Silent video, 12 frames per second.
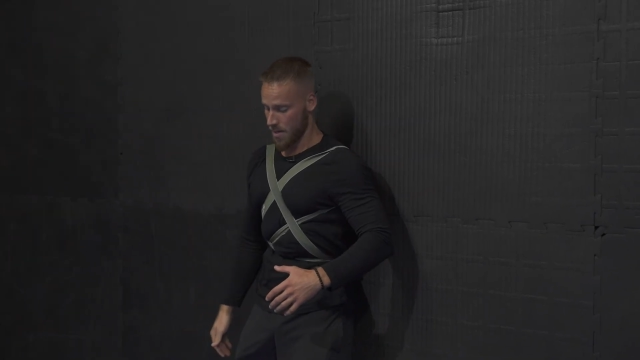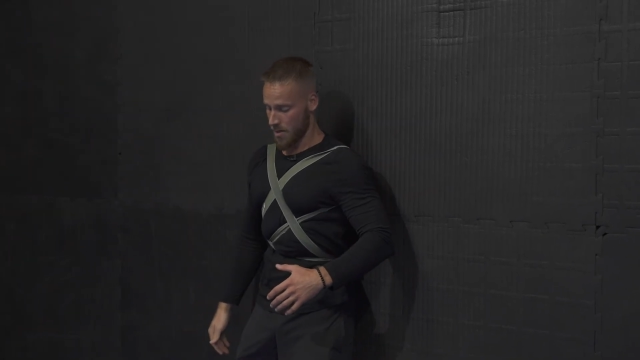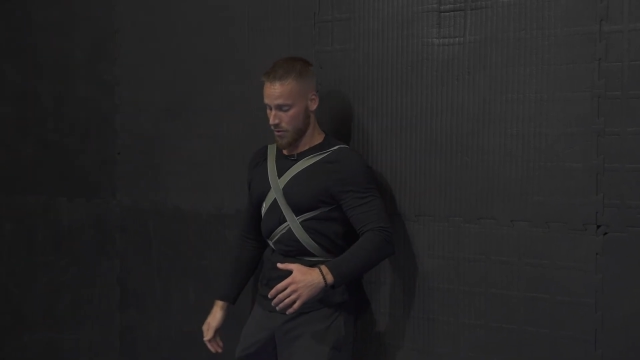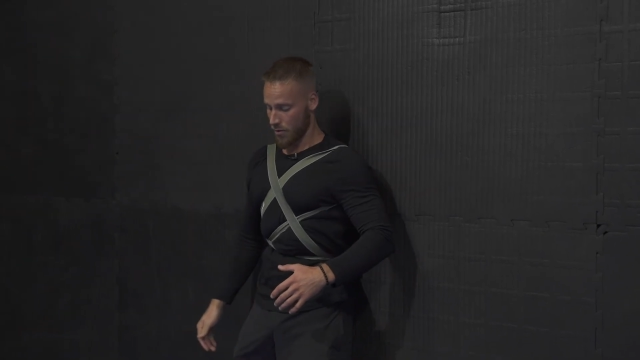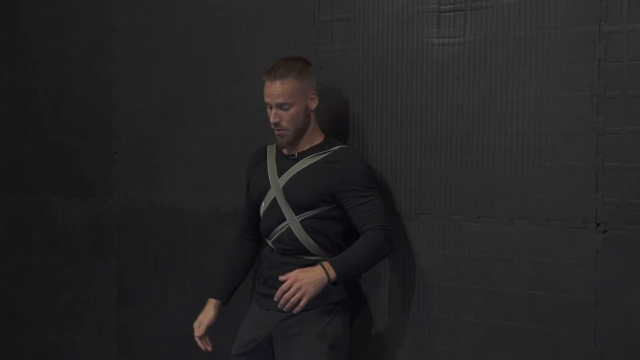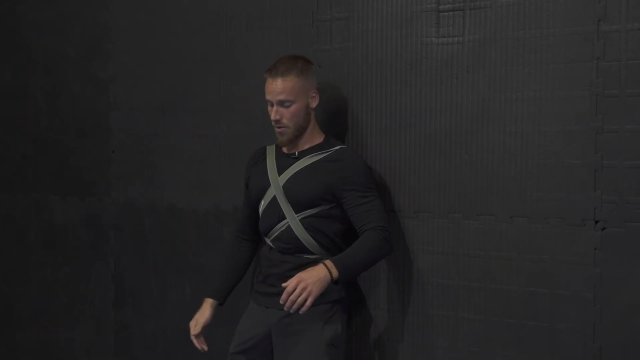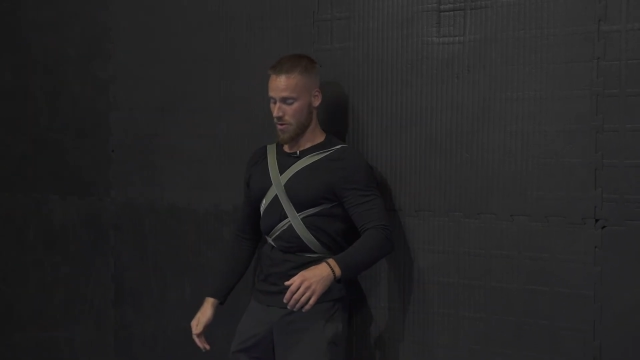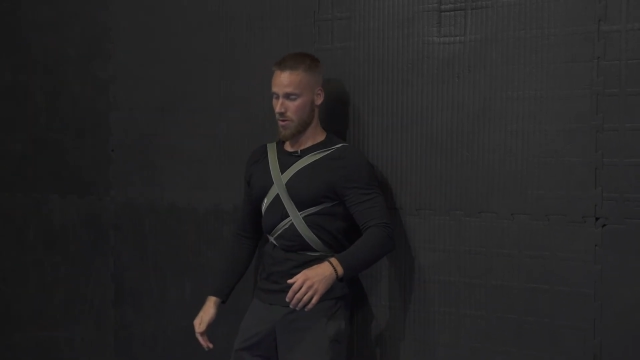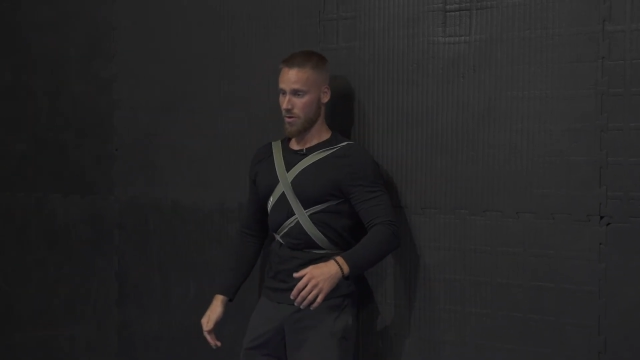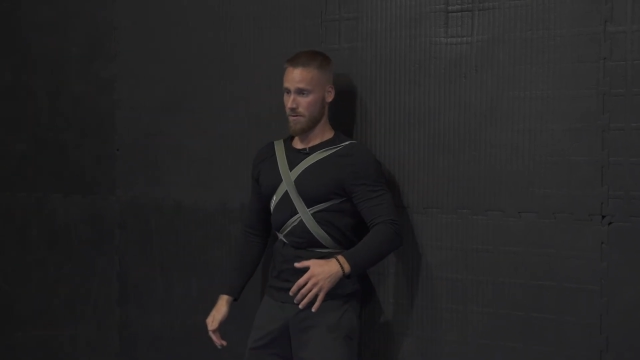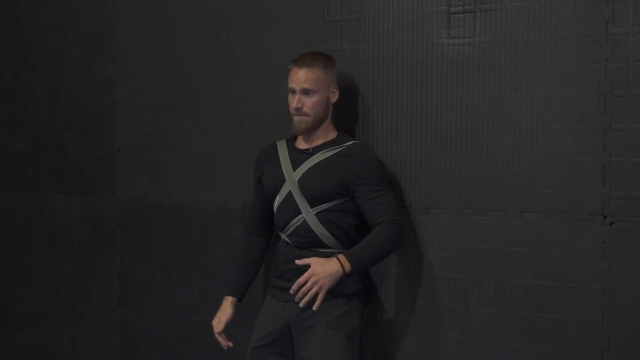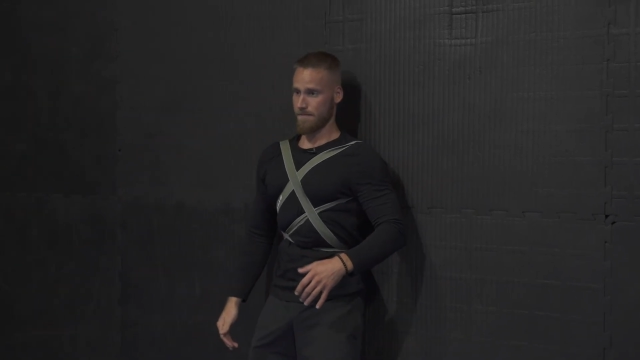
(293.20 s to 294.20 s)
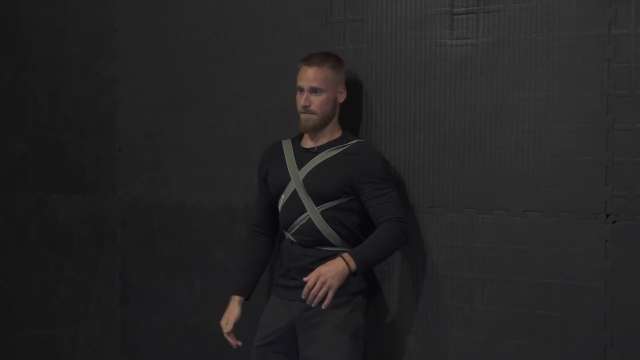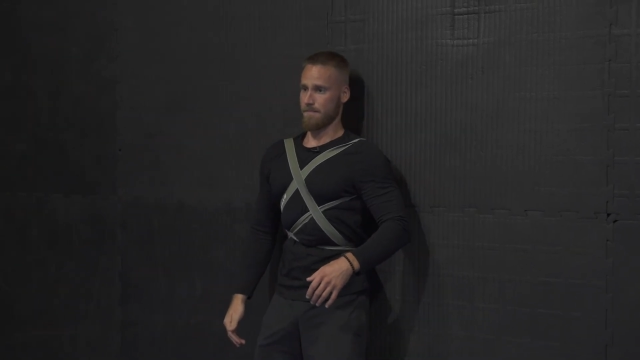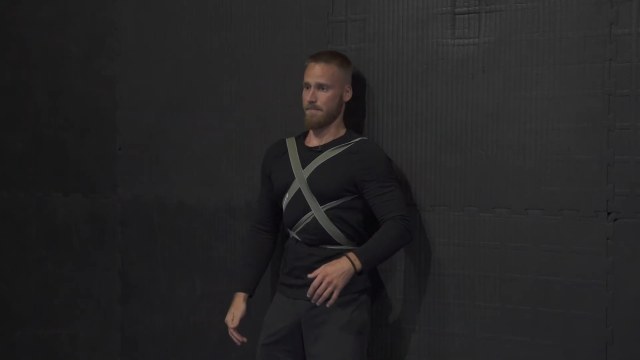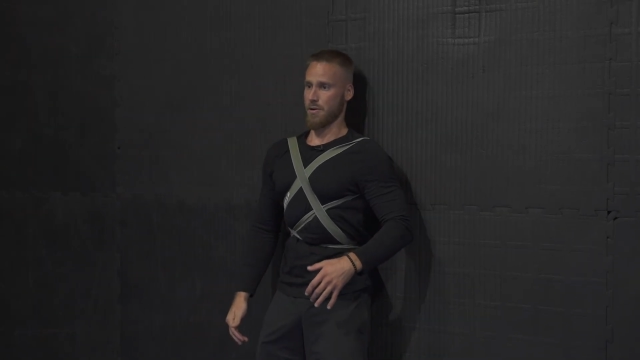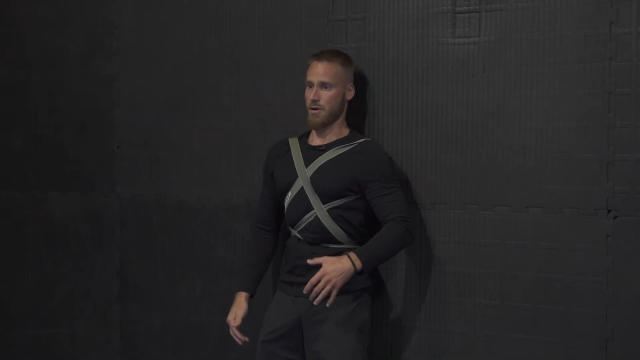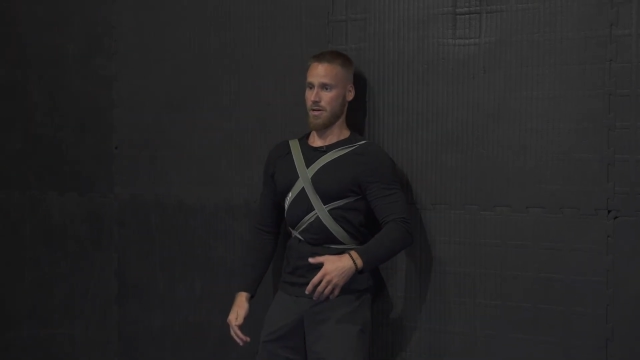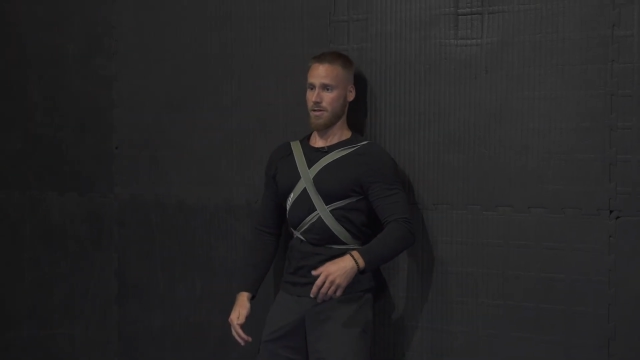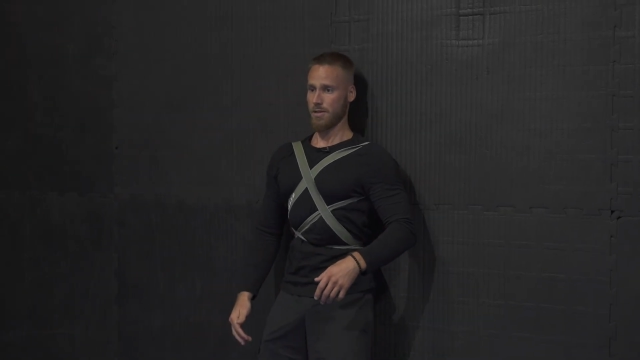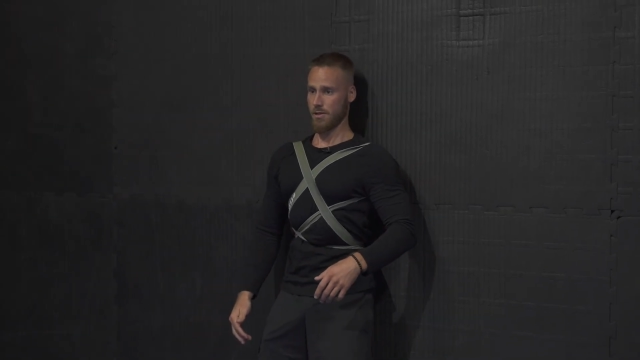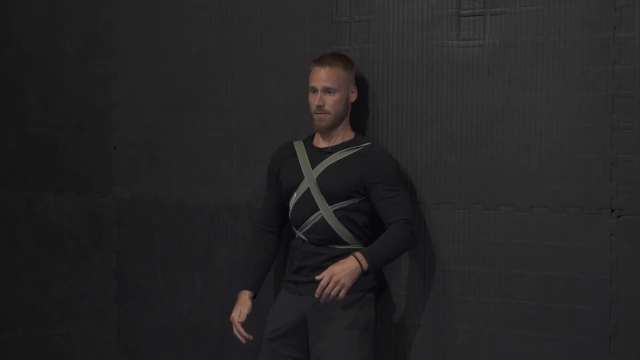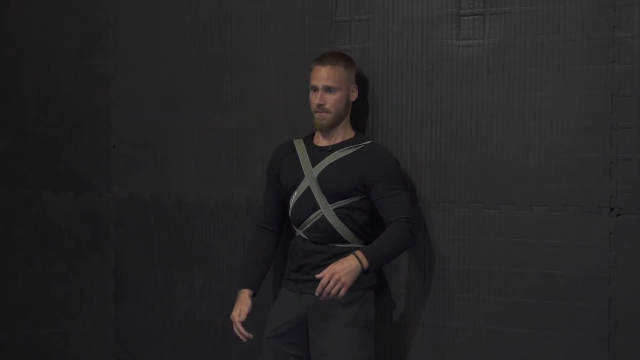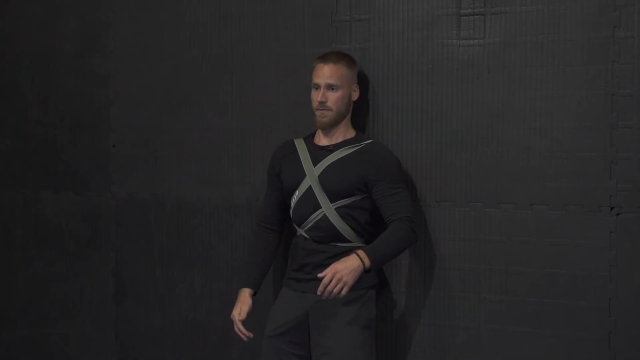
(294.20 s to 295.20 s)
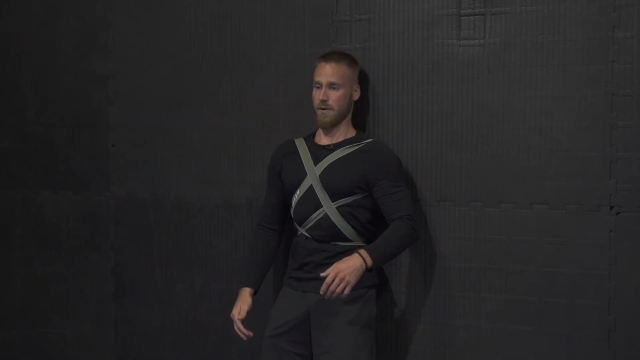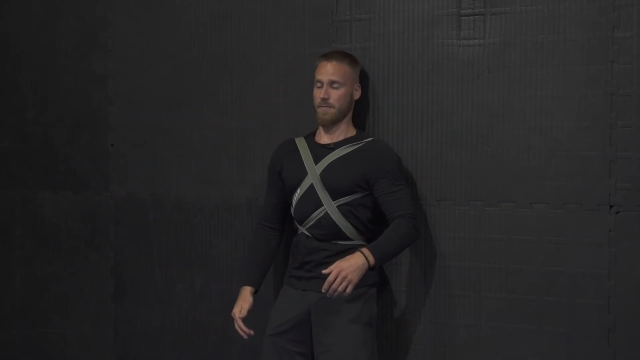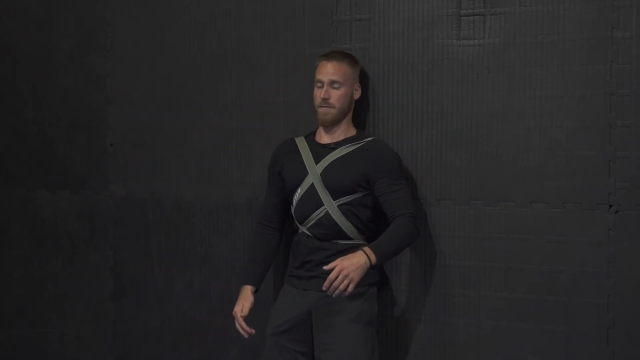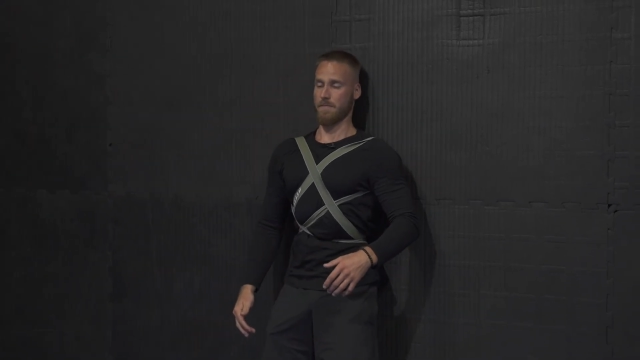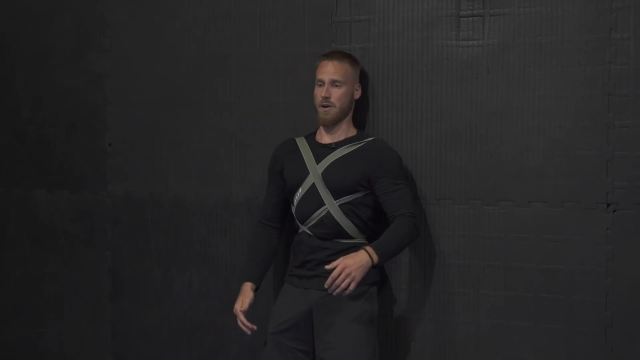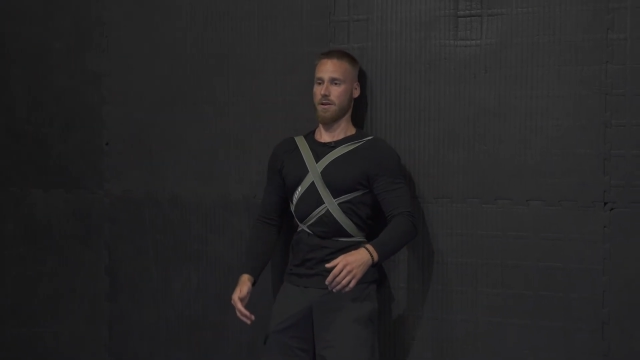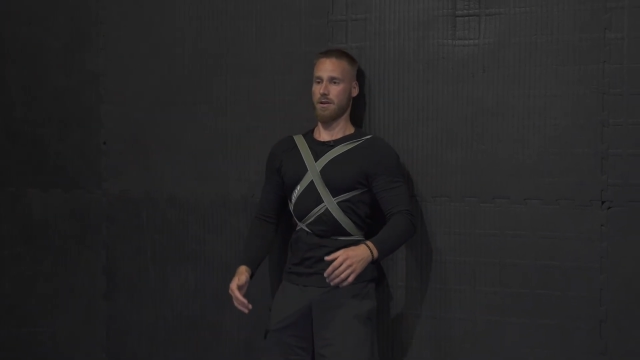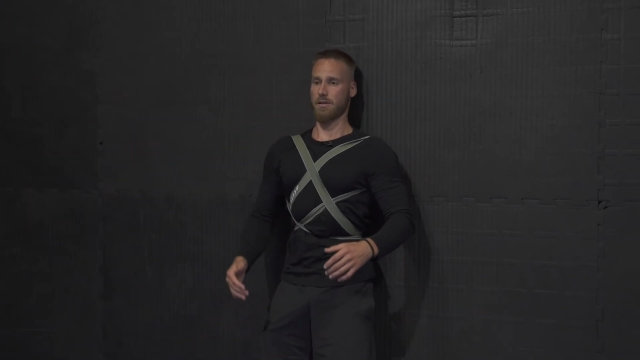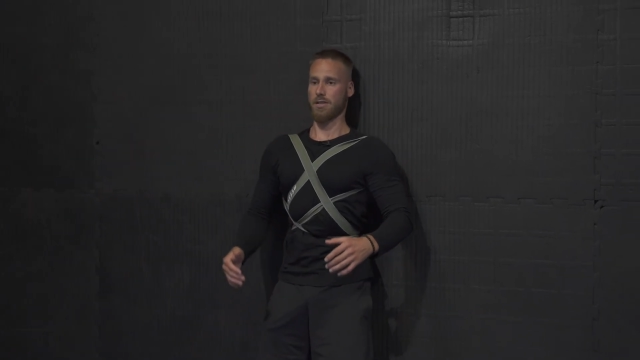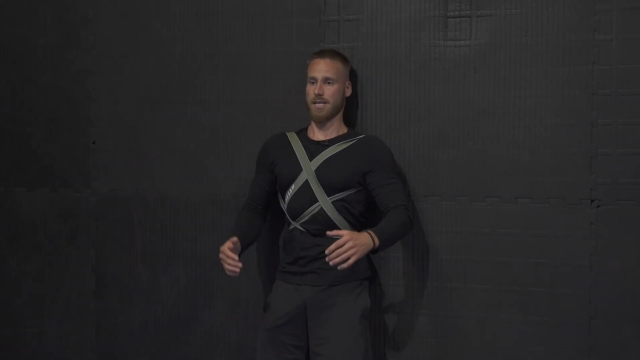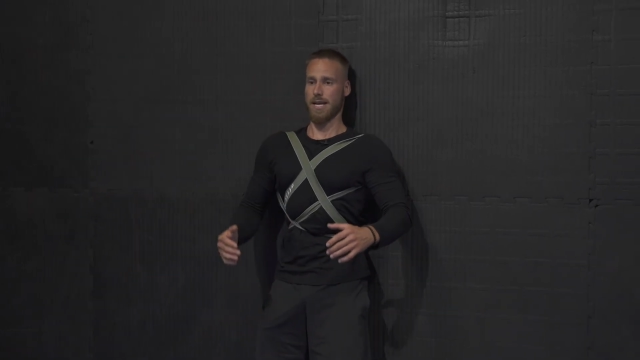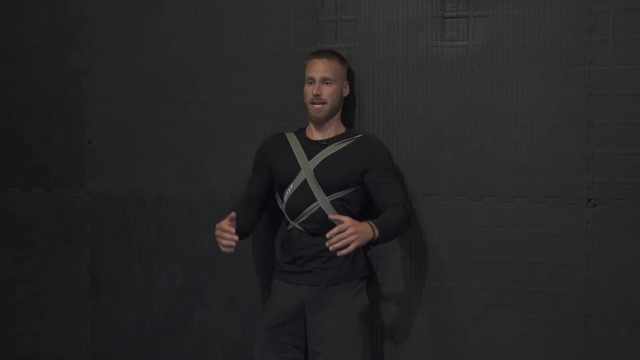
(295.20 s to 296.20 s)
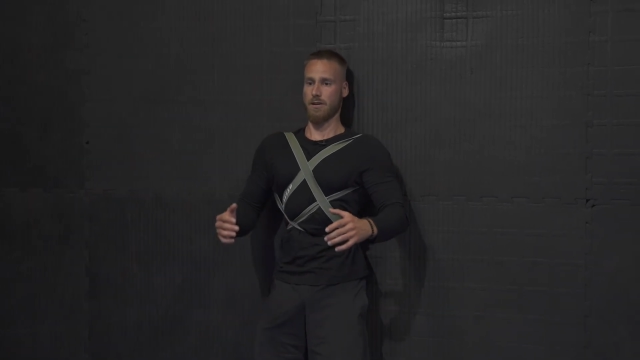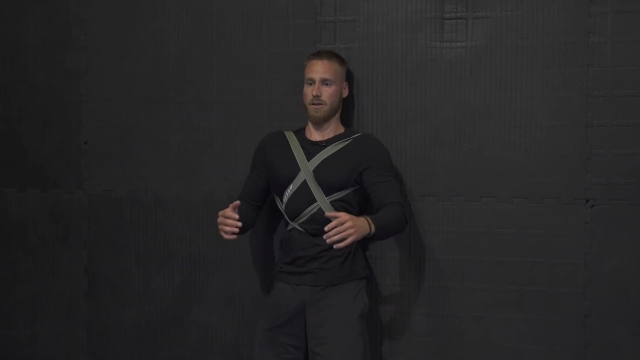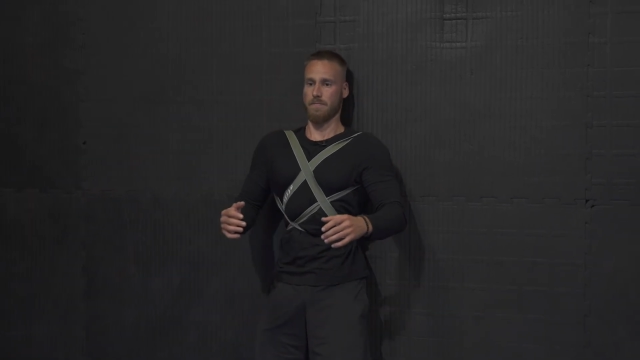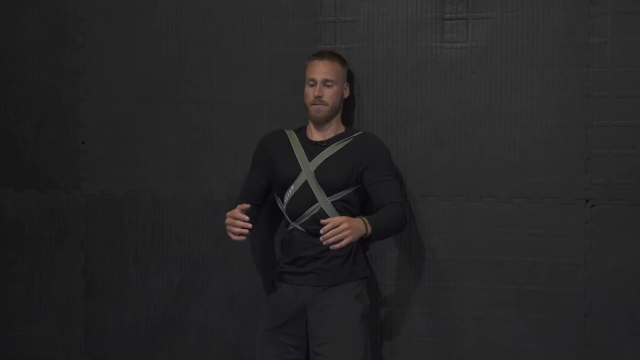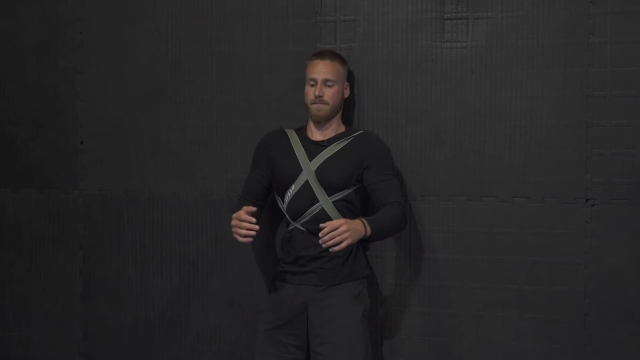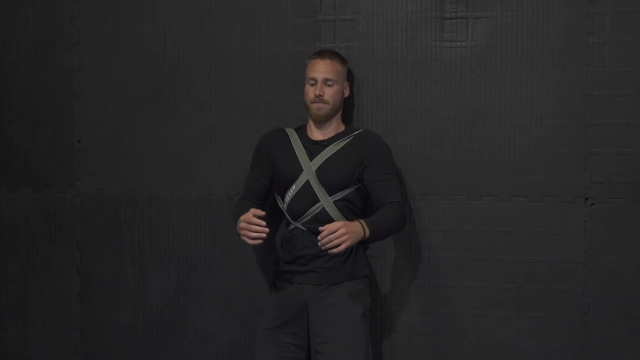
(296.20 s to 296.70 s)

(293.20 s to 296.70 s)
So all points from the buttocks and up.